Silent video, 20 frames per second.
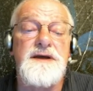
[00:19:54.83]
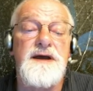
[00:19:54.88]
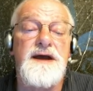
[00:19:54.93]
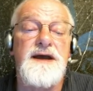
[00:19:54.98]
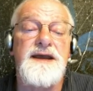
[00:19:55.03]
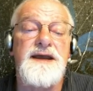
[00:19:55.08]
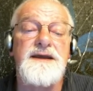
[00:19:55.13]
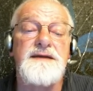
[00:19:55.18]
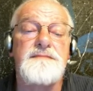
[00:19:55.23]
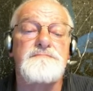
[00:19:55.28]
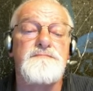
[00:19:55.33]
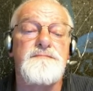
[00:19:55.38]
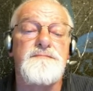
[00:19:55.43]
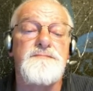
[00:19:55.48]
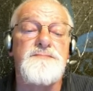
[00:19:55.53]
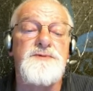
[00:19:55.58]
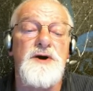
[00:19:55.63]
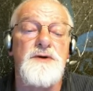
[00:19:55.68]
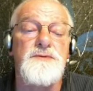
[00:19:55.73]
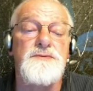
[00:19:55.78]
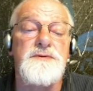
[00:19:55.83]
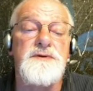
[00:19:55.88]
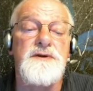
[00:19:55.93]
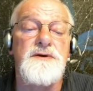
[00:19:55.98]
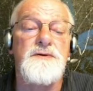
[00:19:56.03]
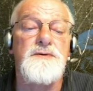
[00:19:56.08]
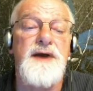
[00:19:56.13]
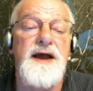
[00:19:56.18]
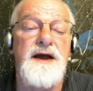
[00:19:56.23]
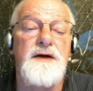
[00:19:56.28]
I don't
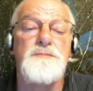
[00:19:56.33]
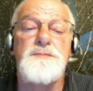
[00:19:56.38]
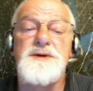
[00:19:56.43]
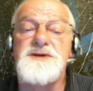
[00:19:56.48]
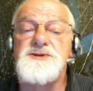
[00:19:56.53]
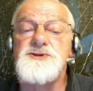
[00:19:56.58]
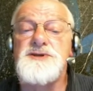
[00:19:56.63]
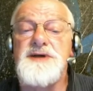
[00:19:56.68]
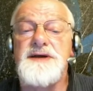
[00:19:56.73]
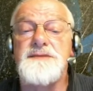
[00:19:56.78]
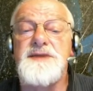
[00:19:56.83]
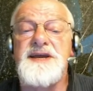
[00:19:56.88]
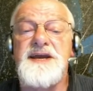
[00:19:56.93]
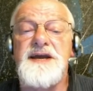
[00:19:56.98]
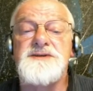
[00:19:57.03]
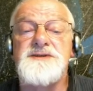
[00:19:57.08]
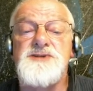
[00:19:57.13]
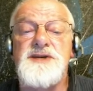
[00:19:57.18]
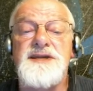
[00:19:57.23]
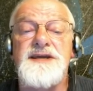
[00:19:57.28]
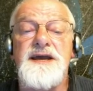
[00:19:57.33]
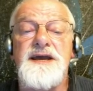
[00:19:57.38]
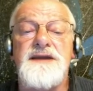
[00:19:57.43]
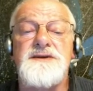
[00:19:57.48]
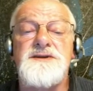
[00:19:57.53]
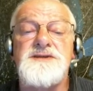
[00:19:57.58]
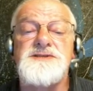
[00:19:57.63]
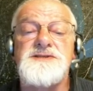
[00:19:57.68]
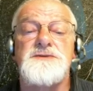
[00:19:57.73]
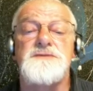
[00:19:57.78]
know how much time he actually
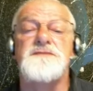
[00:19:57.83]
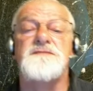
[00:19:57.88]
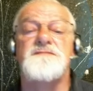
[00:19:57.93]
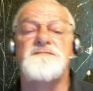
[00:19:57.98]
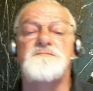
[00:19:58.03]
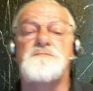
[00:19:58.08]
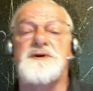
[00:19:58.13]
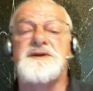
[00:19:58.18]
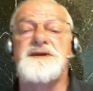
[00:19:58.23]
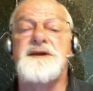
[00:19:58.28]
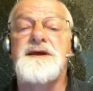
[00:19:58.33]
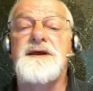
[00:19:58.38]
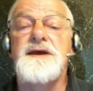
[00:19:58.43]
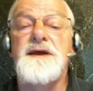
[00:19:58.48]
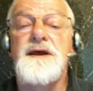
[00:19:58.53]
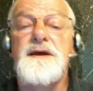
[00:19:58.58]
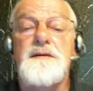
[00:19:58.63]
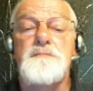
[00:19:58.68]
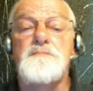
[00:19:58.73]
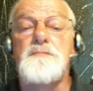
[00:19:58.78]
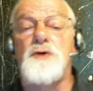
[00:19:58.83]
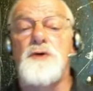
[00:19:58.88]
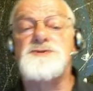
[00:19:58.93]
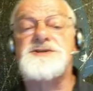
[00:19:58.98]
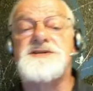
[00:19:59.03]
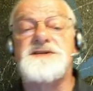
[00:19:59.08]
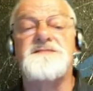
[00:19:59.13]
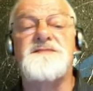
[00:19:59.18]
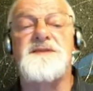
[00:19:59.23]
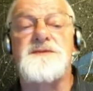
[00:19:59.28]
had to serve, but
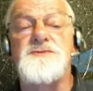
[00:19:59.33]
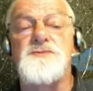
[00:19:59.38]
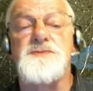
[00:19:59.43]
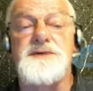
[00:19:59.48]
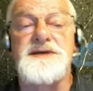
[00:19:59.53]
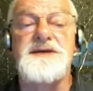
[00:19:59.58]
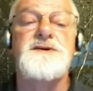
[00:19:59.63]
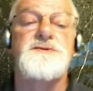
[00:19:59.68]
most of the three